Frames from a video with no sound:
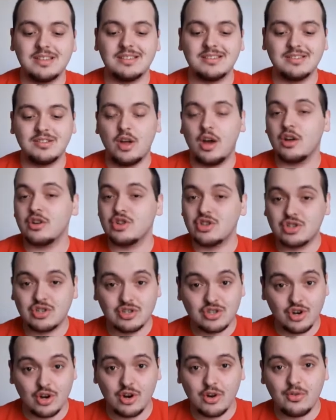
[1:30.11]
It's not
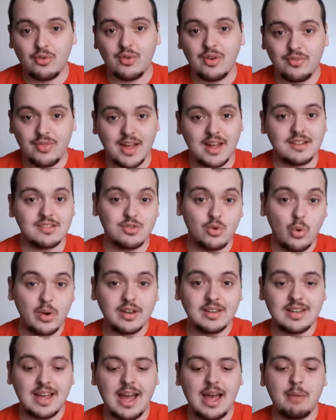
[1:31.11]
sure if that's
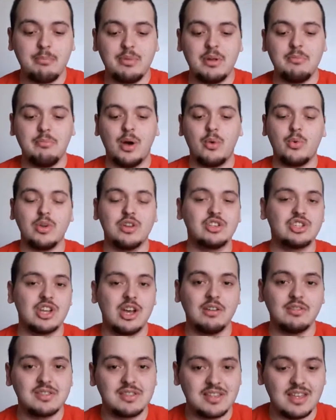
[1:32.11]
going to happen, but we
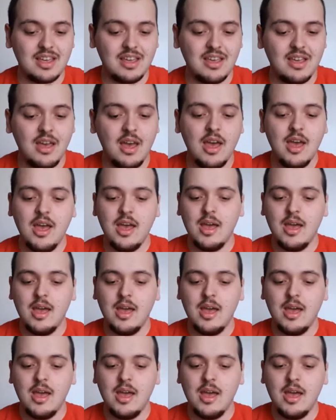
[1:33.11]
shall see.